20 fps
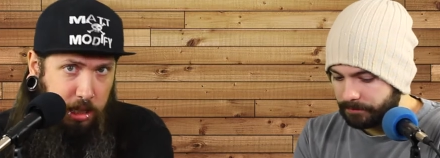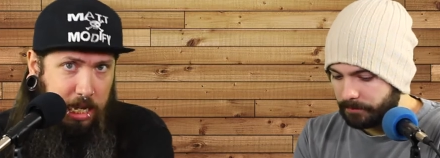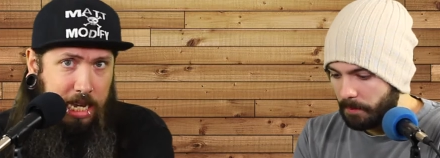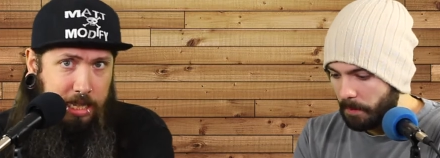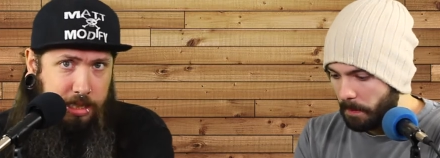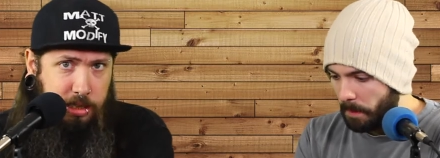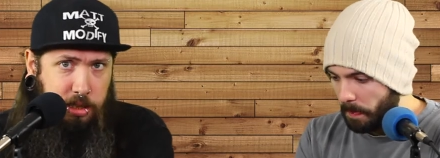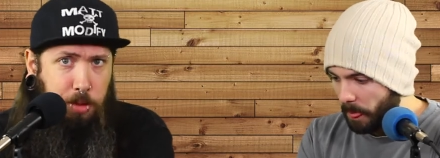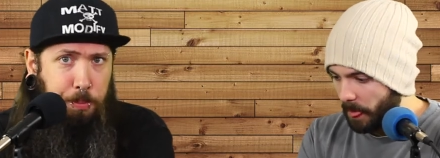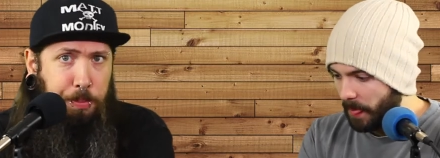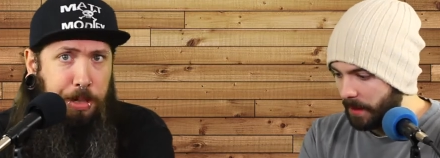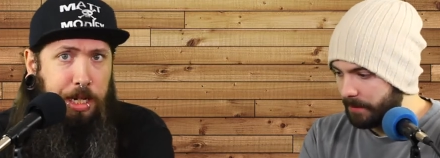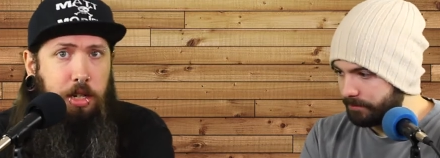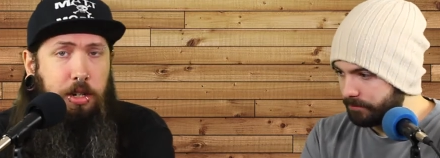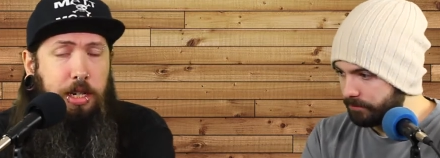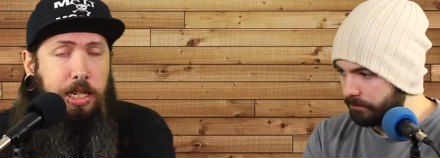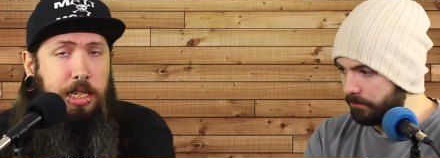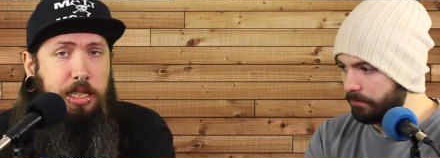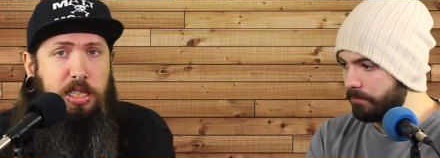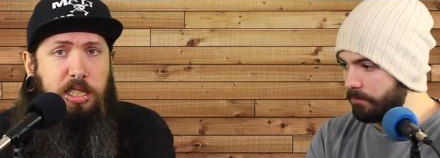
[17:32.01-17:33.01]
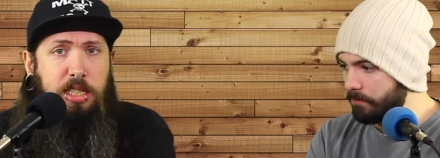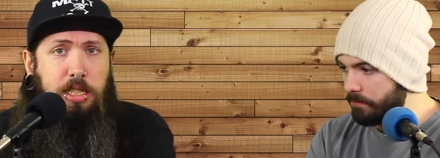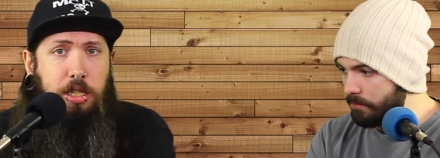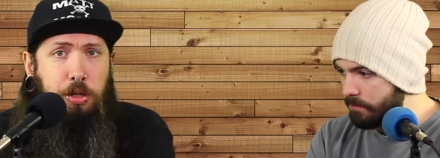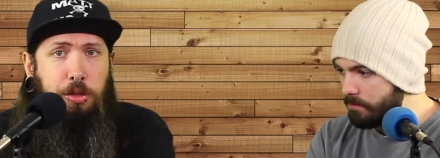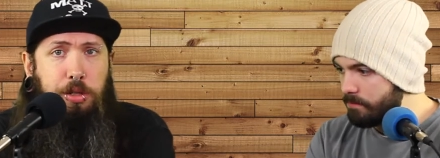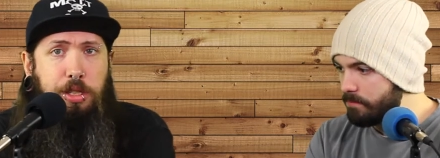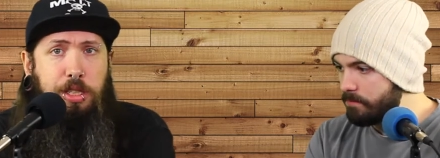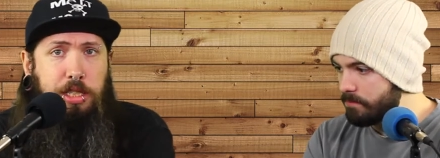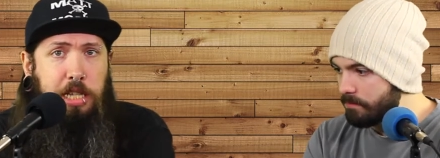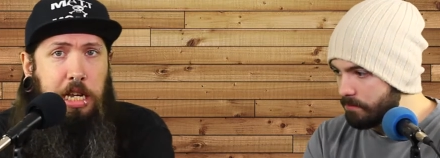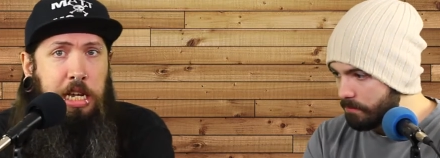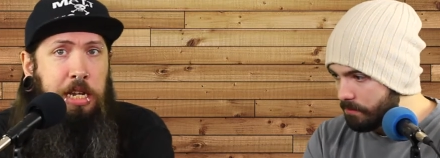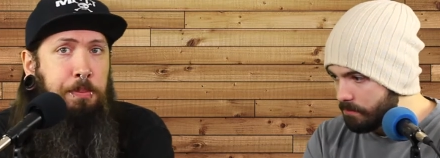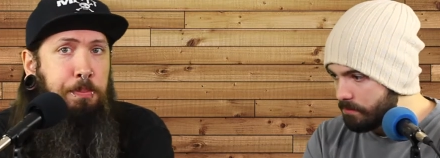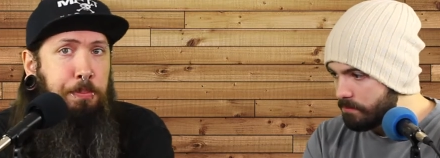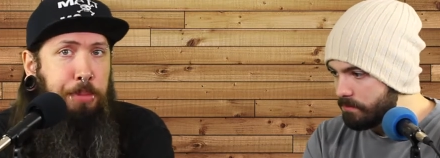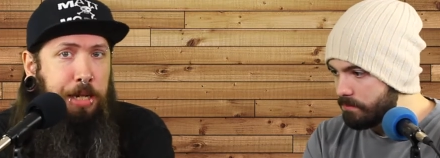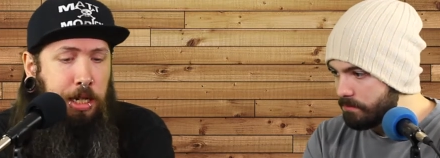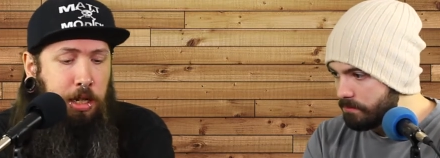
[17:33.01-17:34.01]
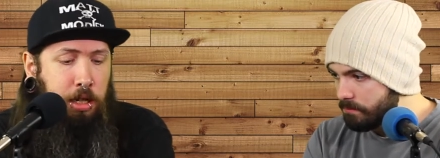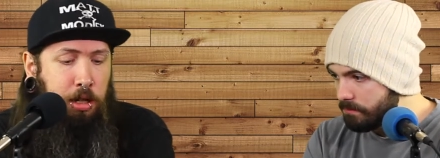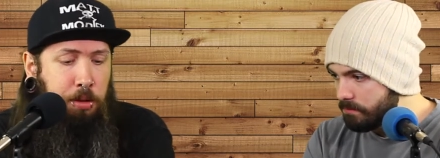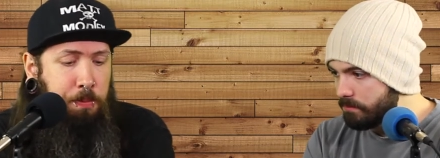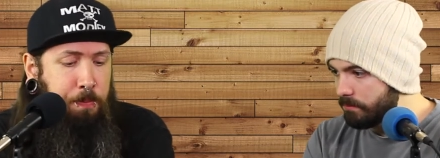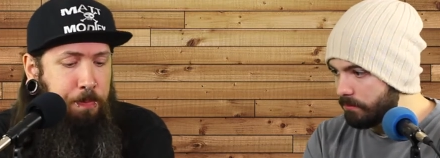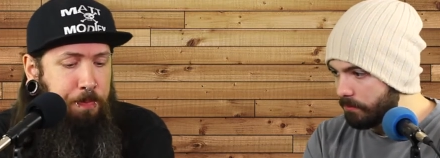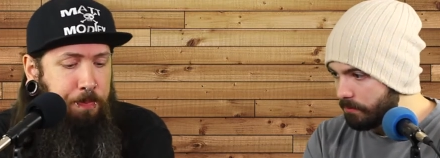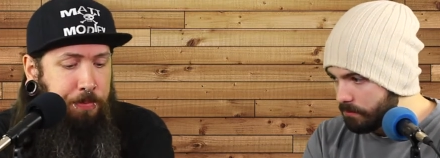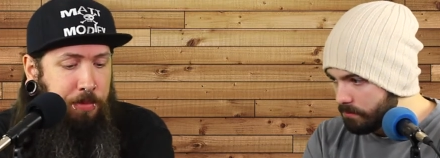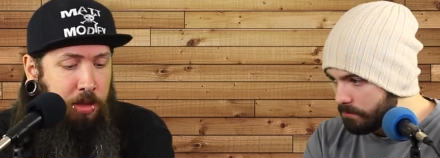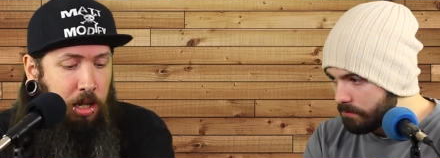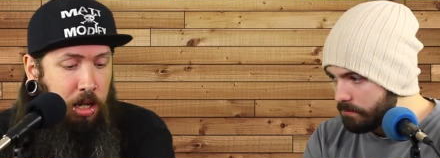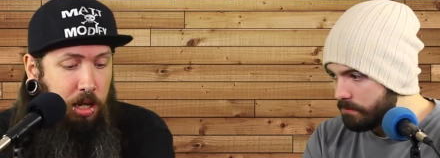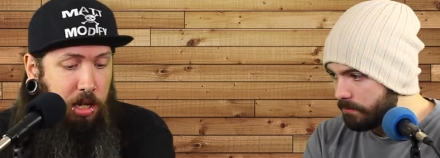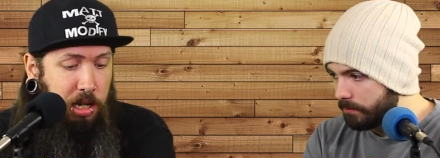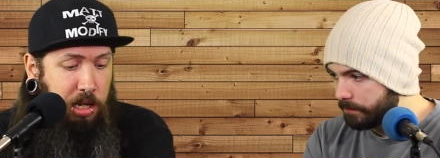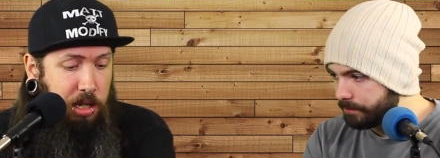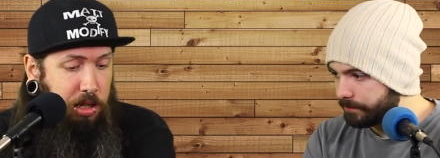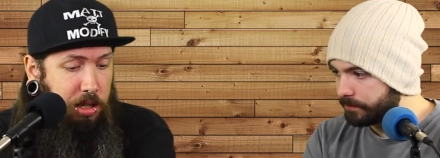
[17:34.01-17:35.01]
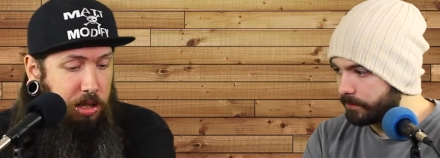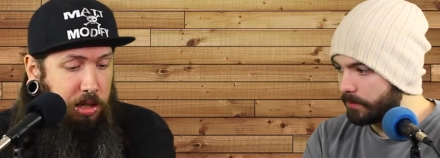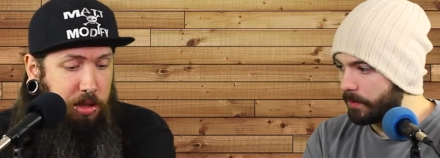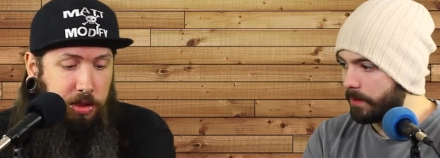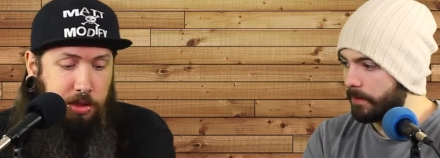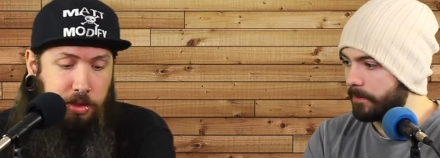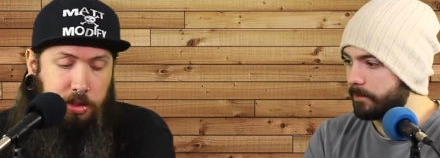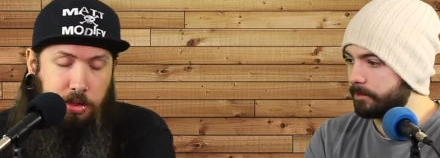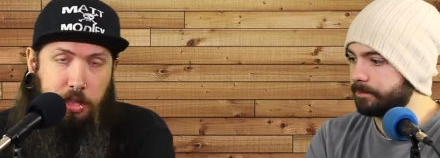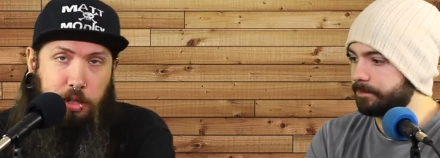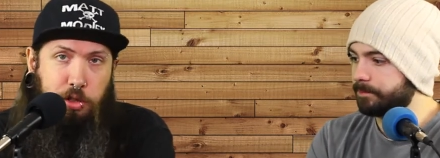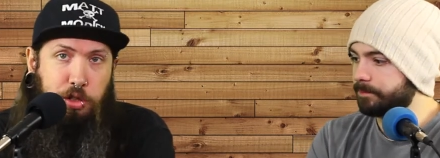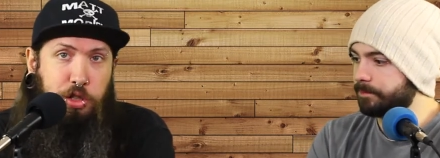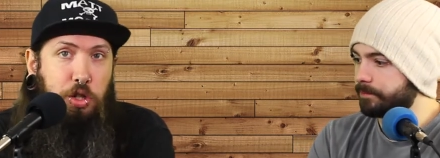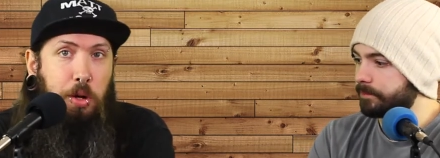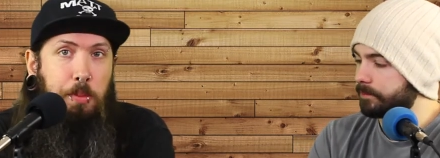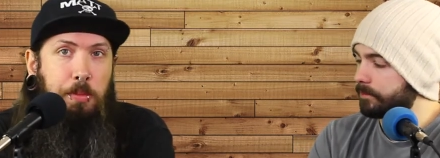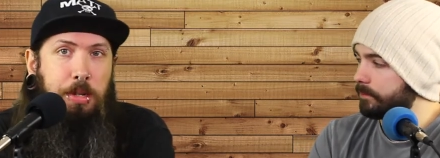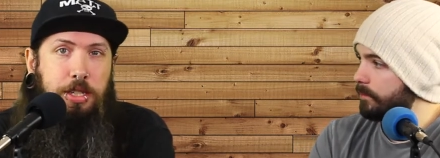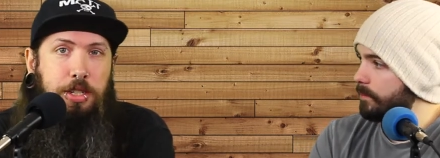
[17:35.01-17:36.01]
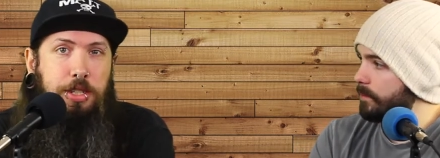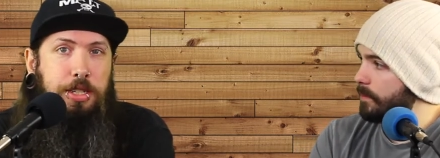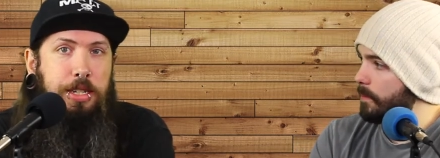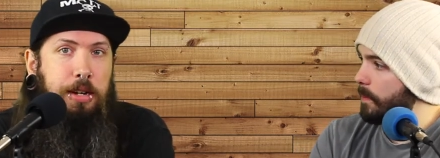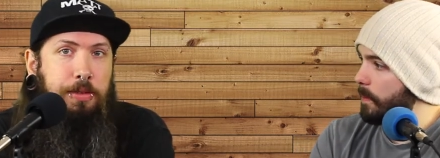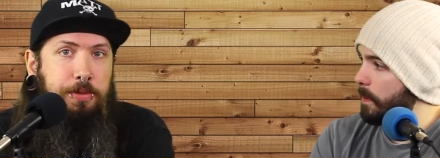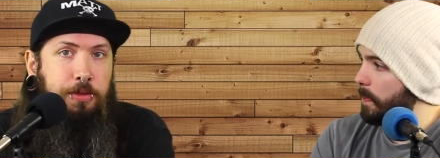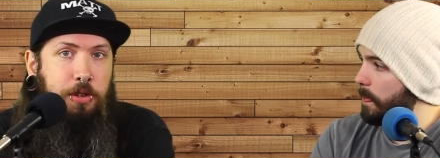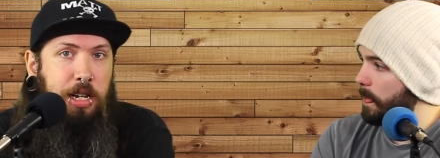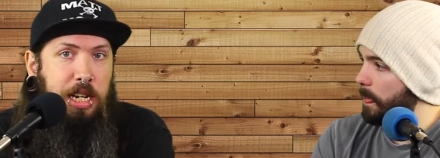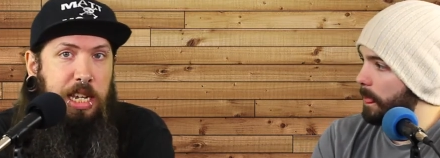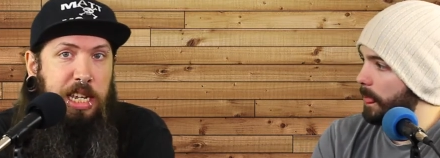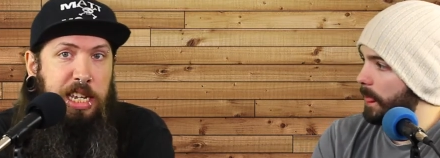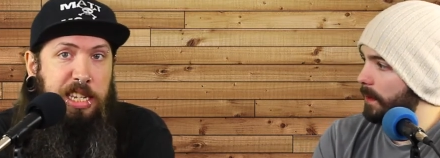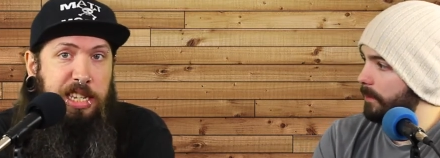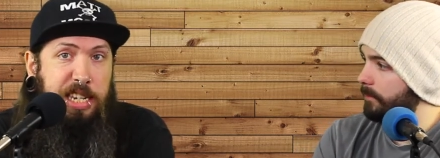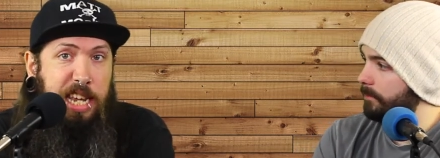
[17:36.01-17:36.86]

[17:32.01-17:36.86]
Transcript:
Speaker 1: yes, the beer is still the same beer, there's so much different in